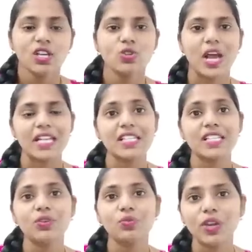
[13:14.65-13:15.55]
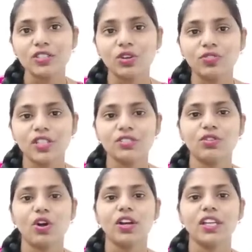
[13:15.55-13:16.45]
So actually the weight of this
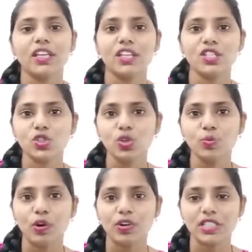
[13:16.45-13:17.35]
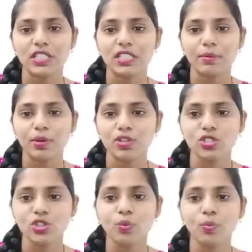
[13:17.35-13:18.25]
frog here is 2 pounds that is about
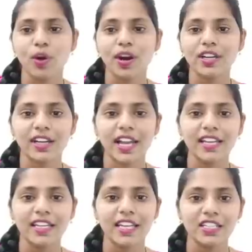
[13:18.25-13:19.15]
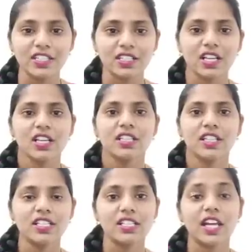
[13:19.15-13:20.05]
0.9 kgs
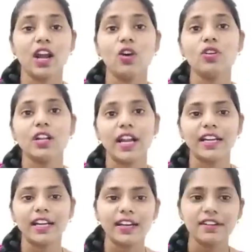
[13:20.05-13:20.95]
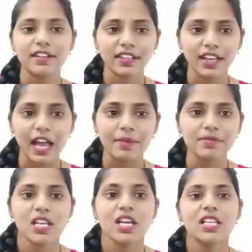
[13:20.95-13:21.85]
that is around 900
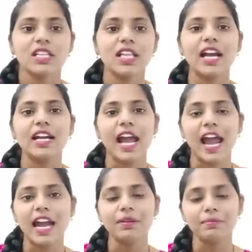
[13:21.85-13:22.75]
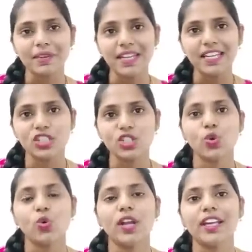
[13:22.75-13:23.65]
grams that had been
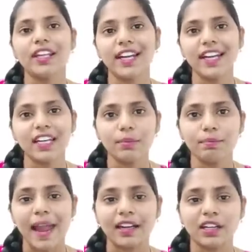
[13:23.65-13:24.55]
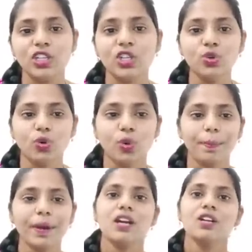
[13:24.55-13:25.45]
shown a great impact in
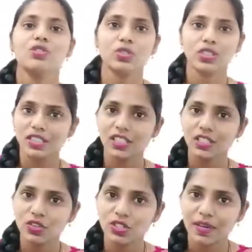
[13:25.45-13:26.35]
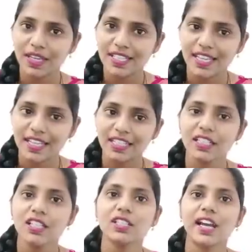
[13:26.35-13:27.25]
Europe. So this is the thing which mainly said
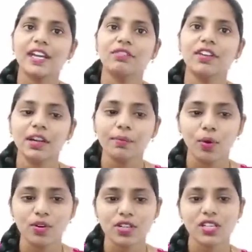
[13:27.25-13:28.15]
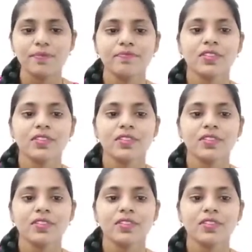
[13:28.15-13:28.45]
in this scientific reports.